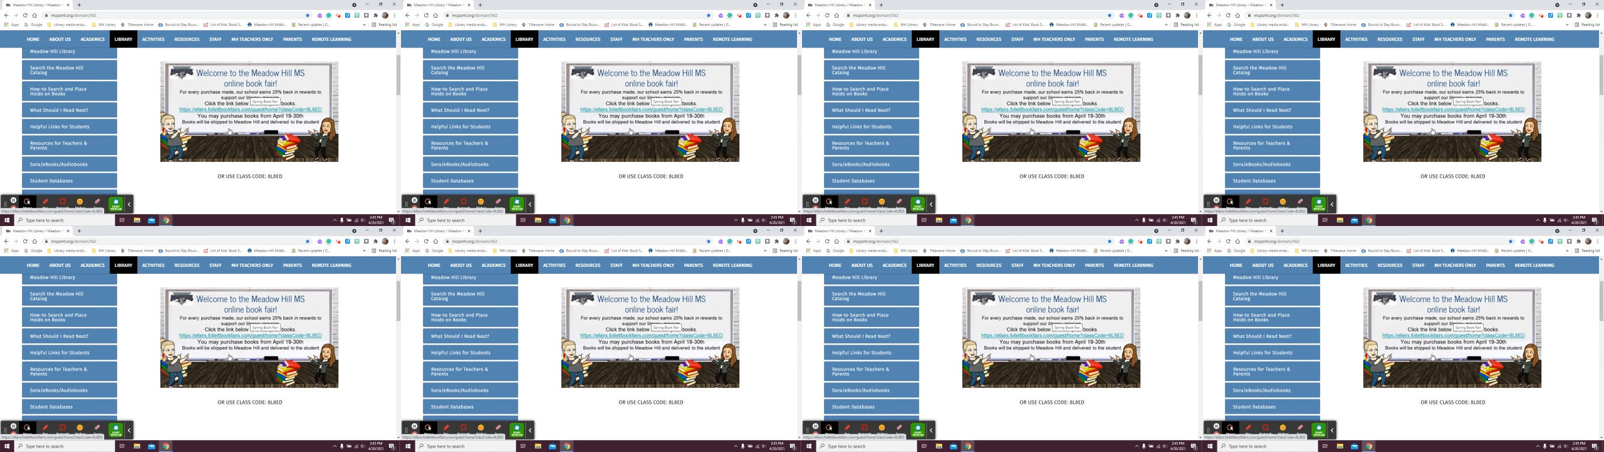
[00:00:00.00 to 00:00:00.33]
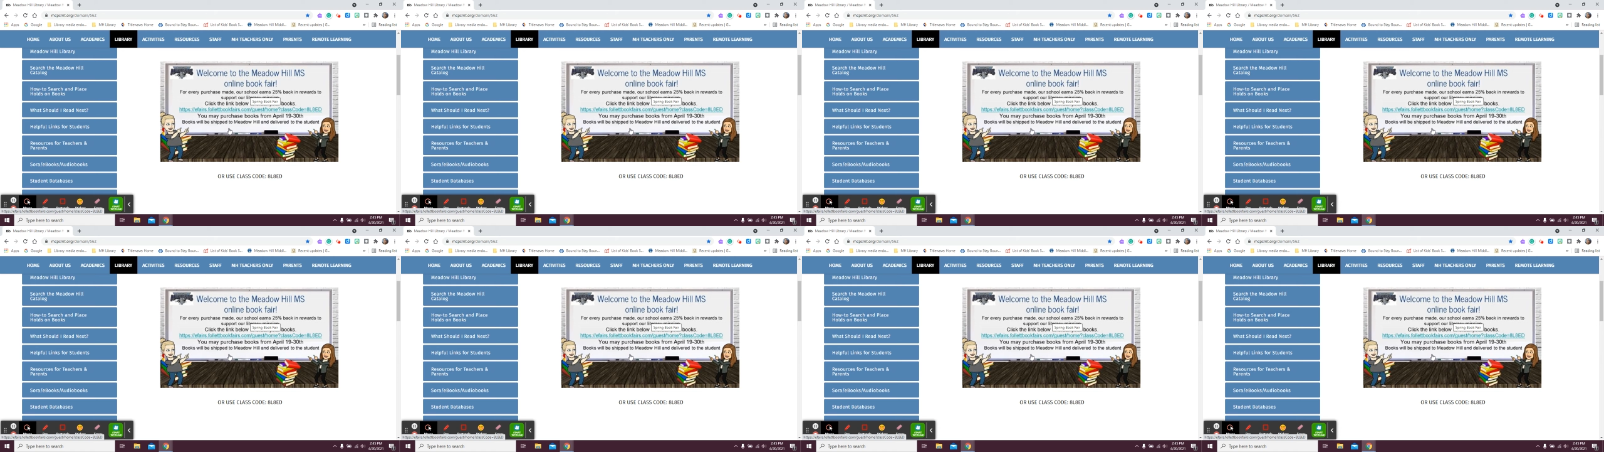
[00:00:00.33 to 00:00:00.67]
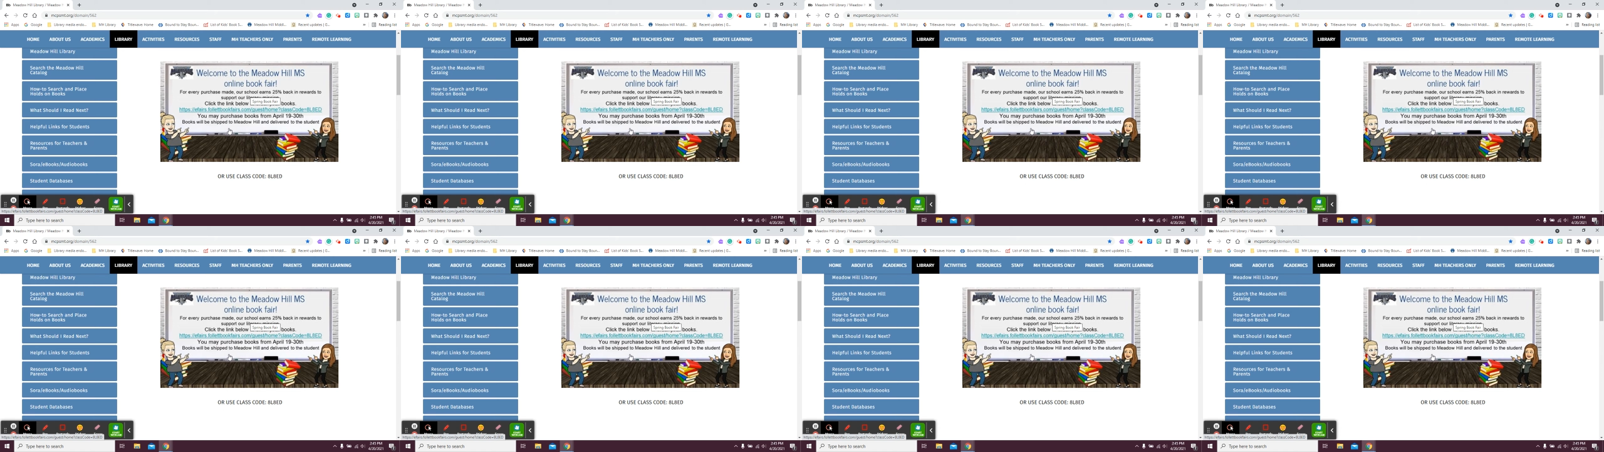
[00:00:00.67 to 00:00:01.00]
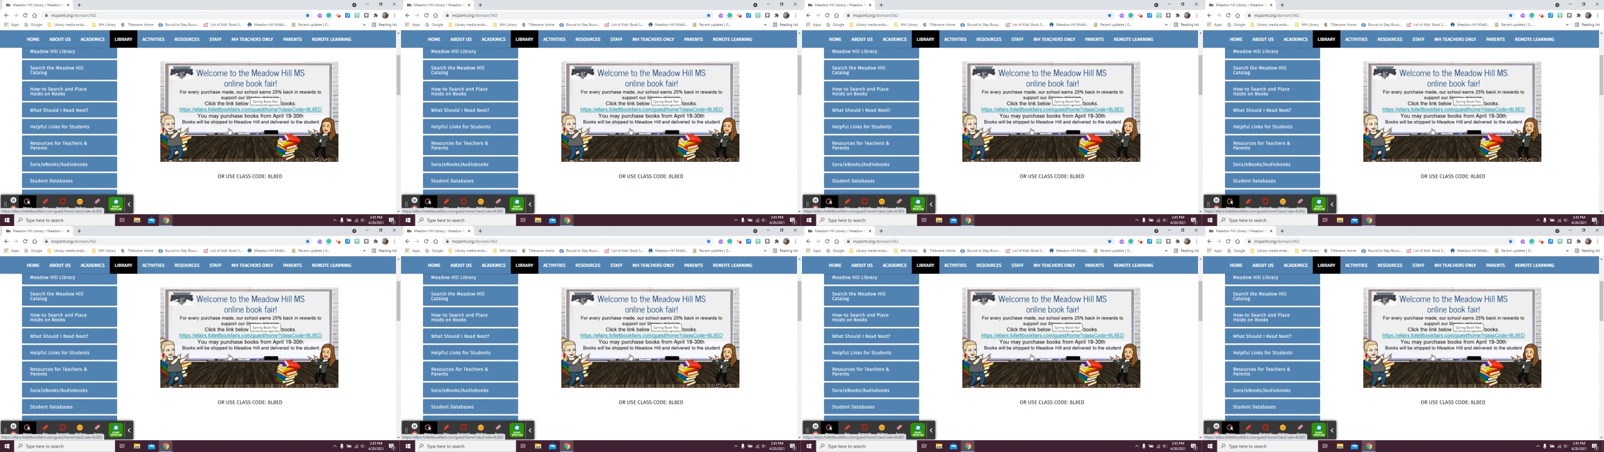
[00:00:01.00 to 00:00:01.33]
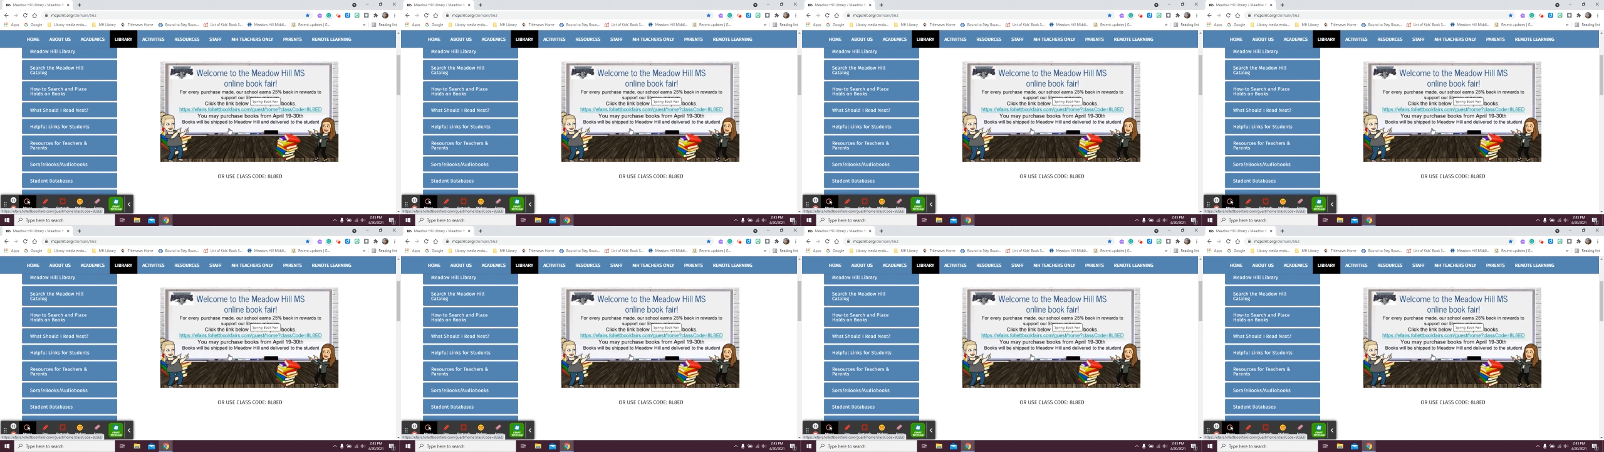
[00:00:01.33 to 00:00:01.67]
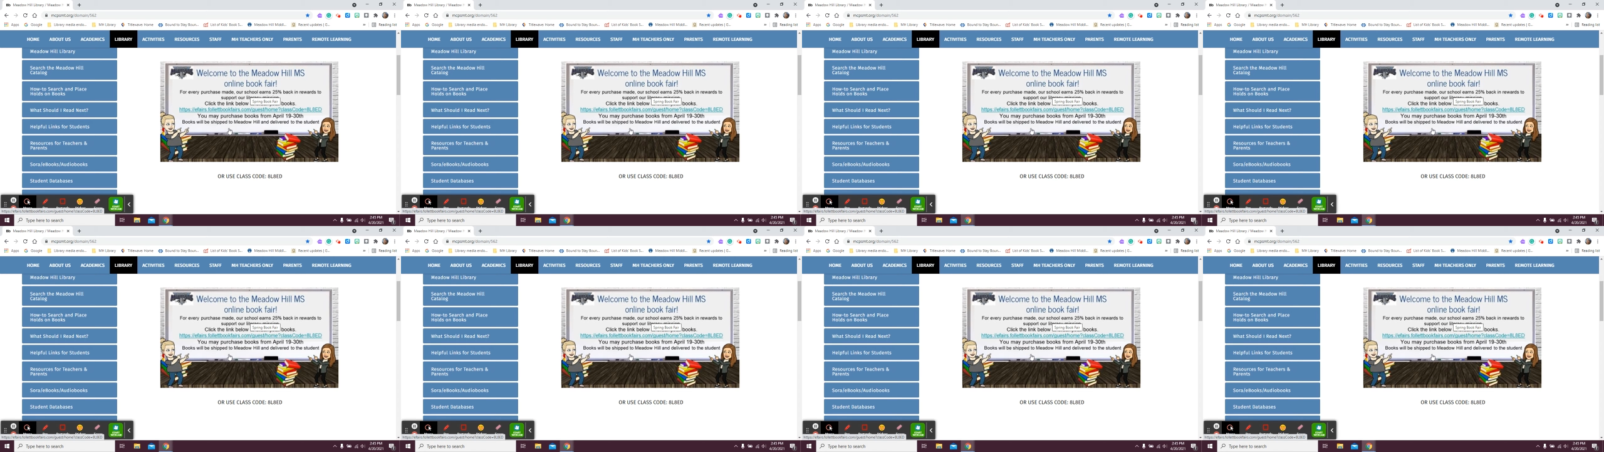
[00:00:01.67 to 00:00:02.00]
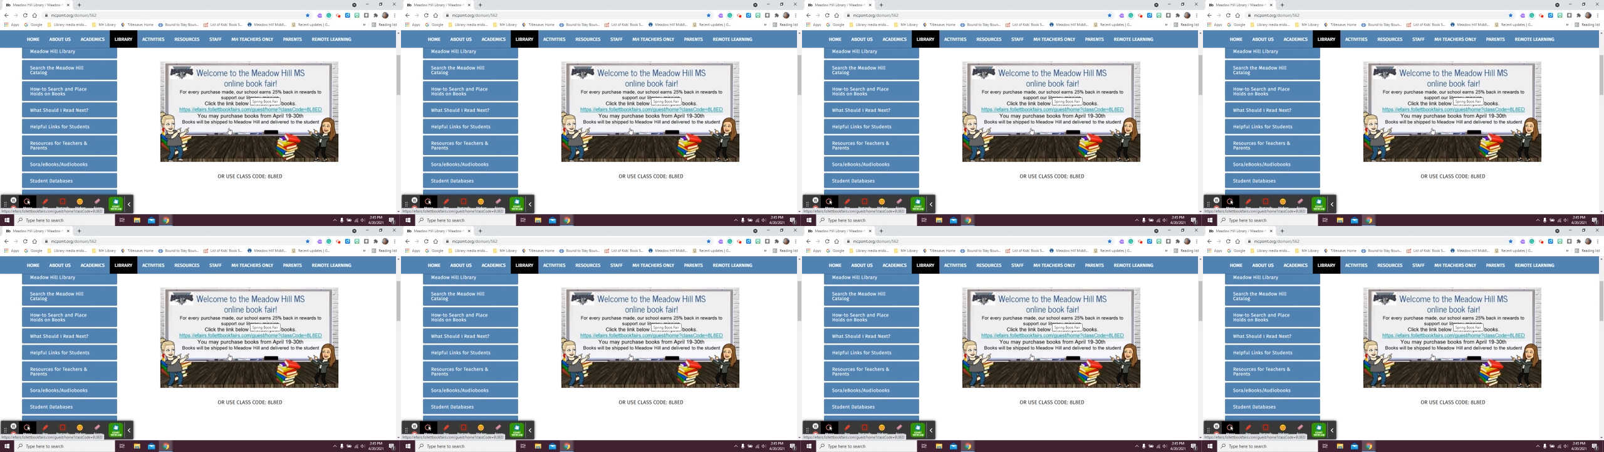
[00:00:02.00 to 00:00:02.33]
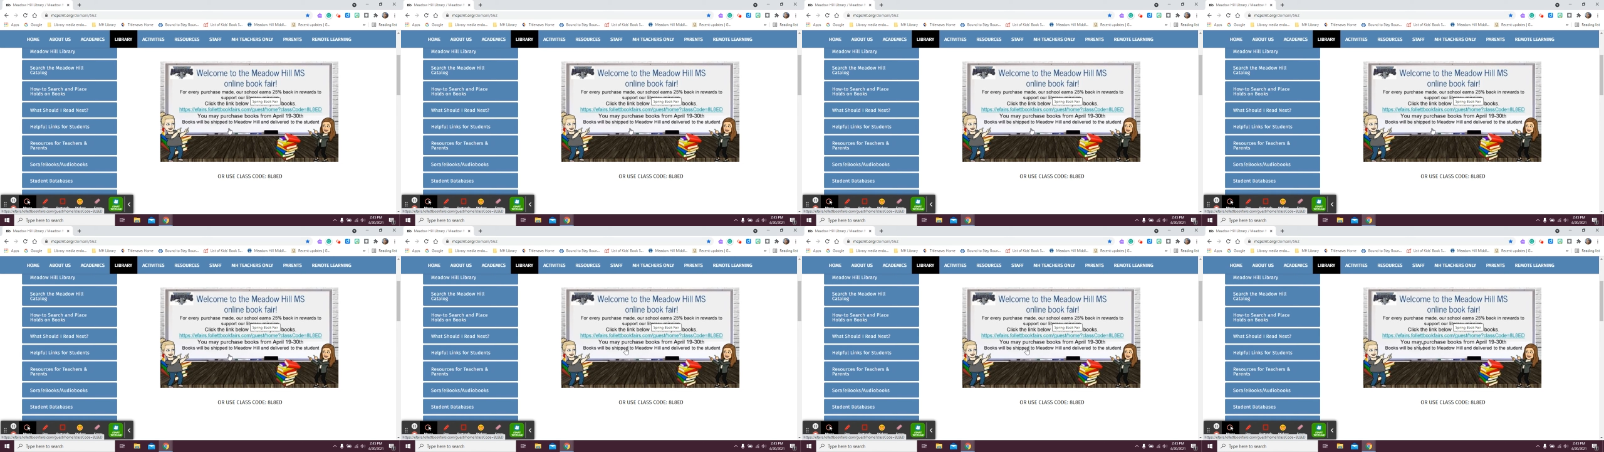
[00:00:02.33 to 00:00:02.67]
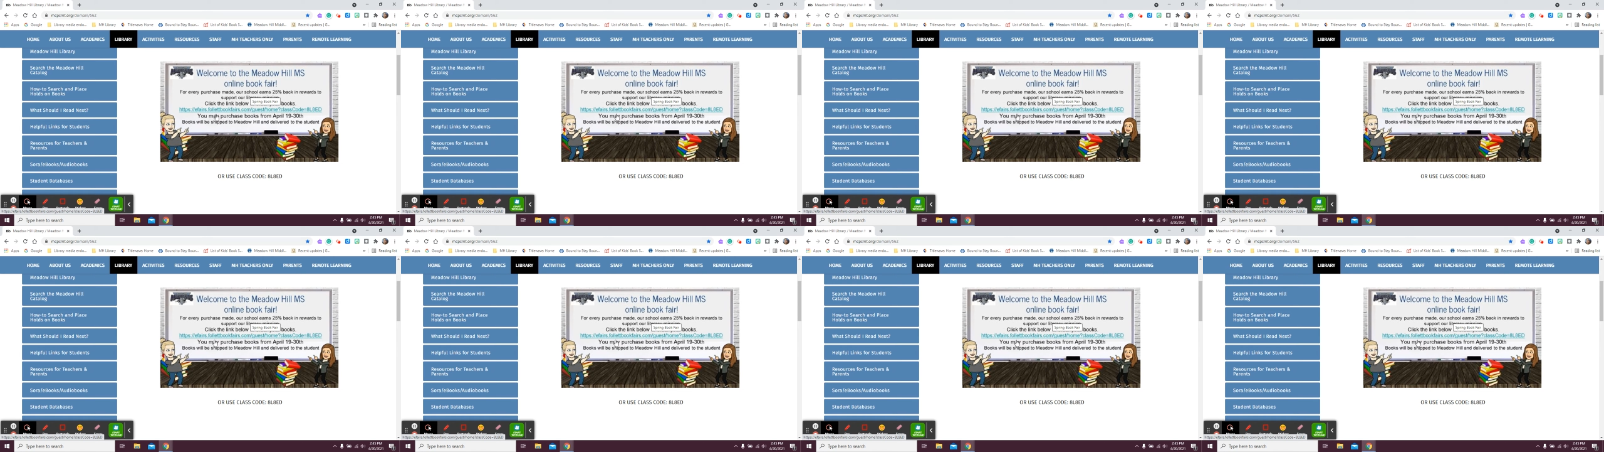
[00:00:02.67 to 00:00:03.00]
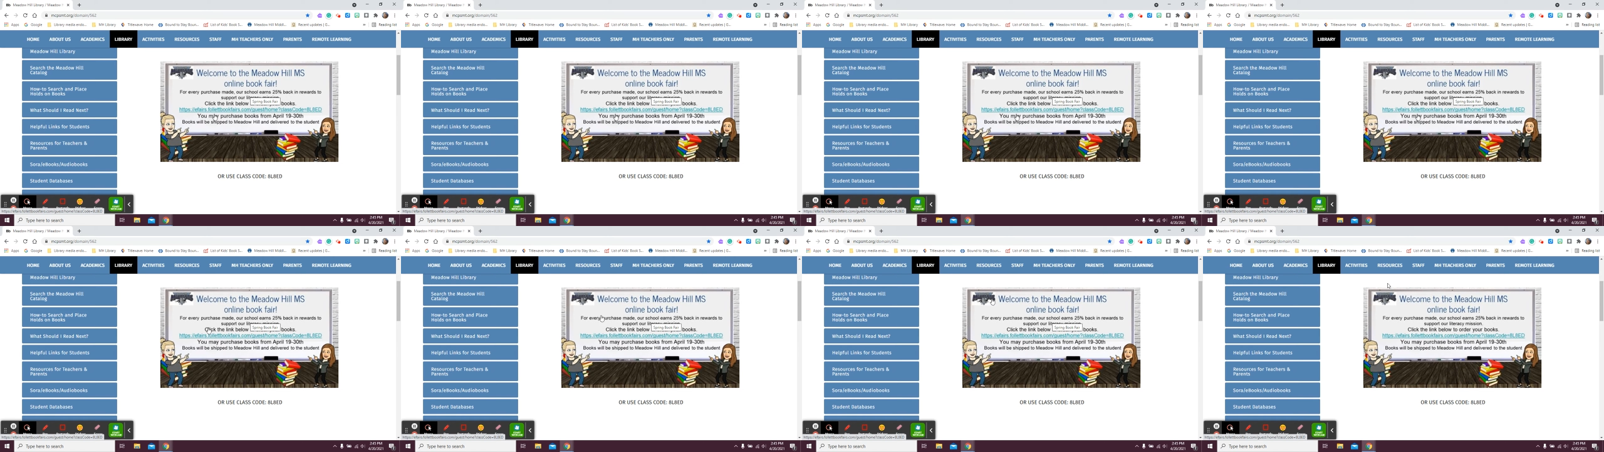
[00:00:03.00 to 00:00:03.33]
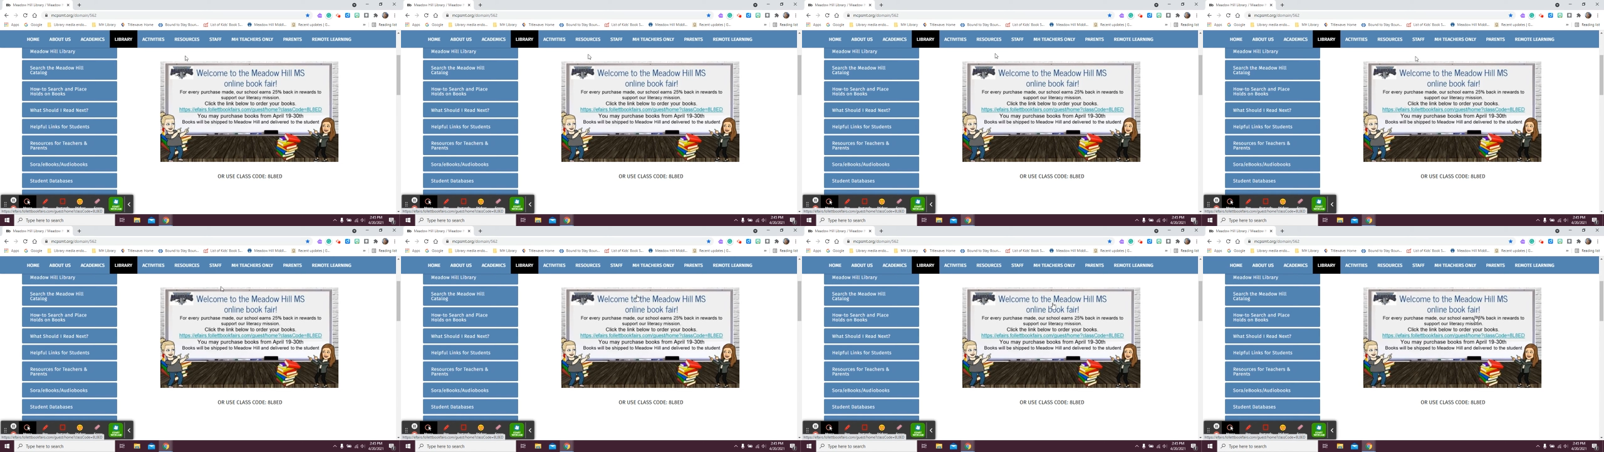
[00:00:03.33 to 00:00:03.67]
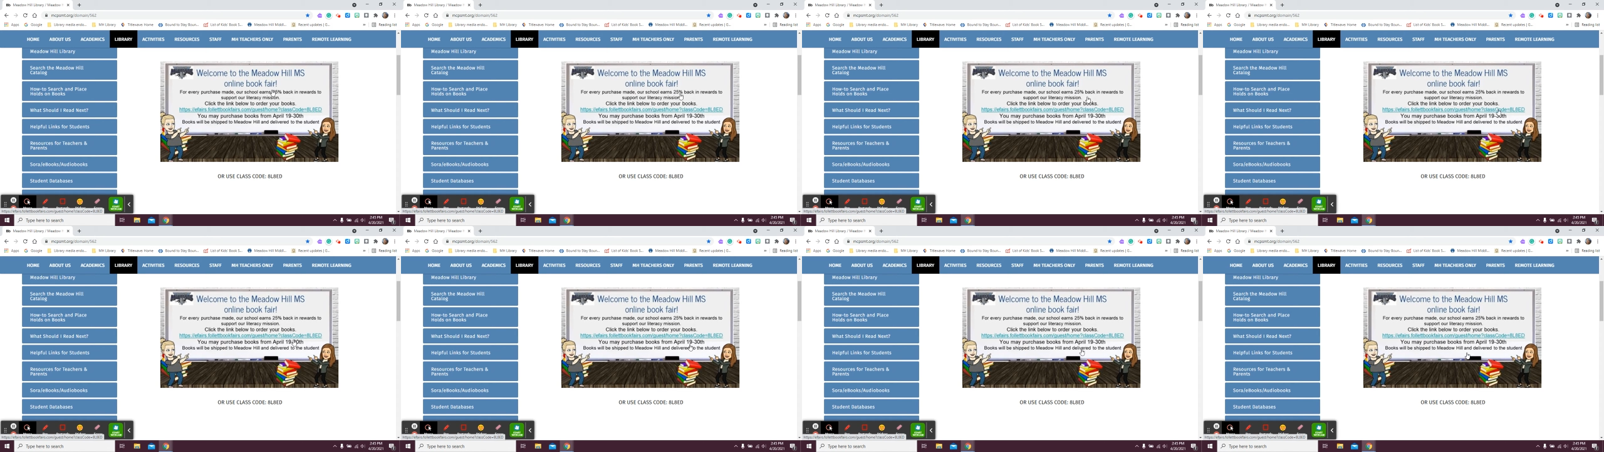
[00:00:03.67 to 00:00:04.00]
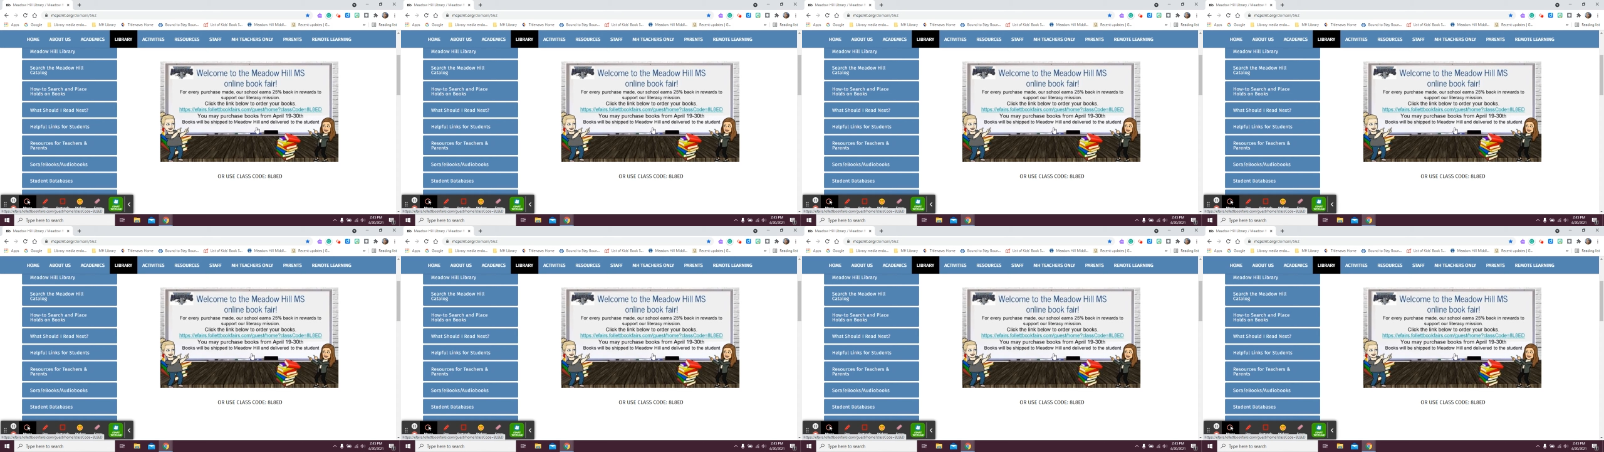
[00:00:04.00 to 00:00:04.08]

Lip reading: No face is visible, so there are no lips to read.